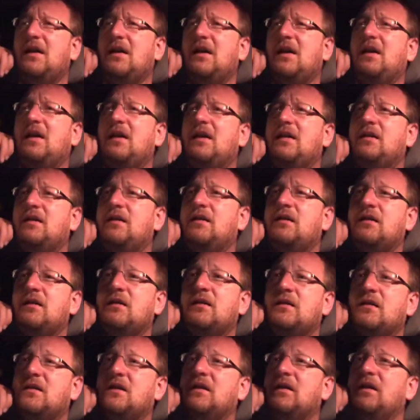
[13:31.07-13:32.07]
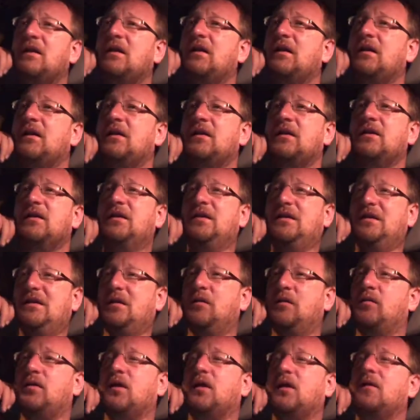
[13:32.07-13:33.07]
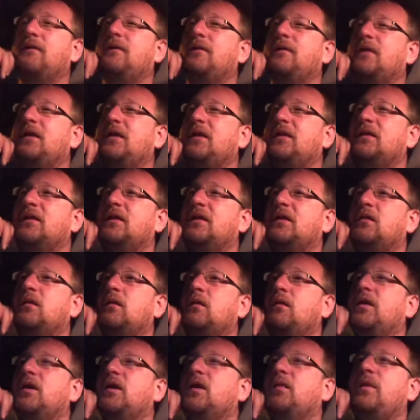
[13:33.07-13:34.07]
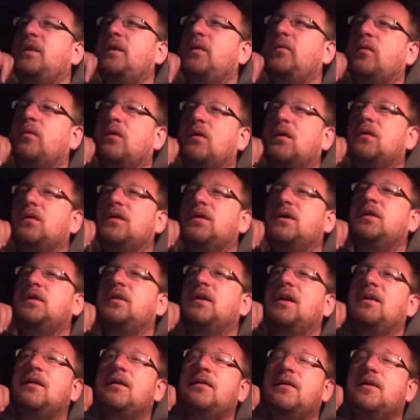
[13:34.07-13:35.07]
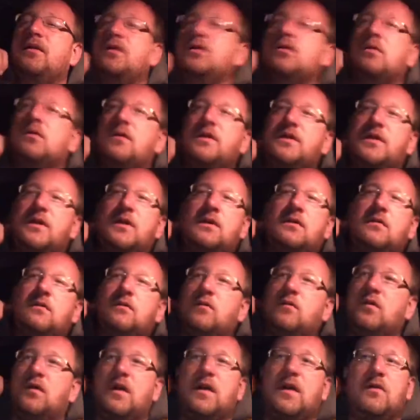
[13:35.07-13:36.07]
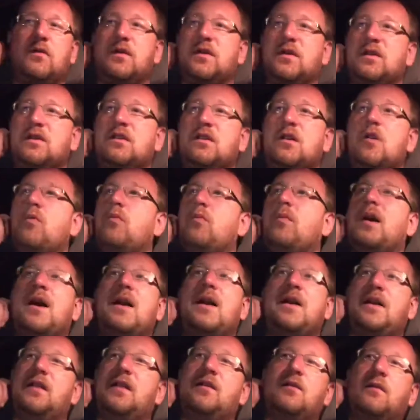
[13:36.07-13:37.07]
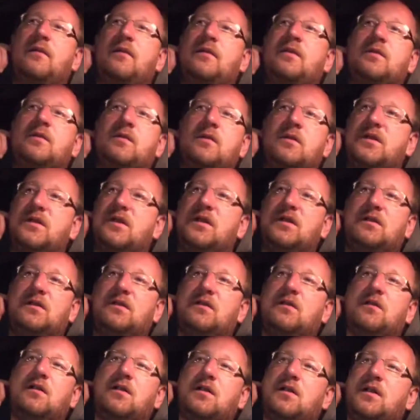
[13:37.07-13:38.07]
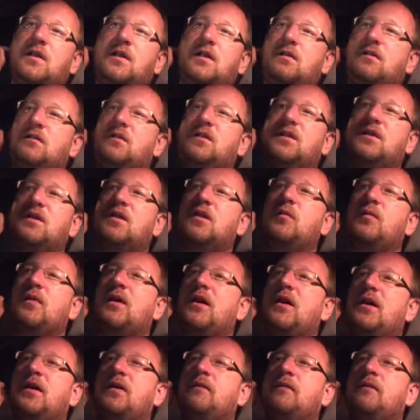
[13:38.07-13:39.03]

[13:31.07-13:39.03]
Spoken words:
And it's just so comforting to know there are people close to you. I lived in Georgia where there was nobody in North Georgia, hardly, just nobody.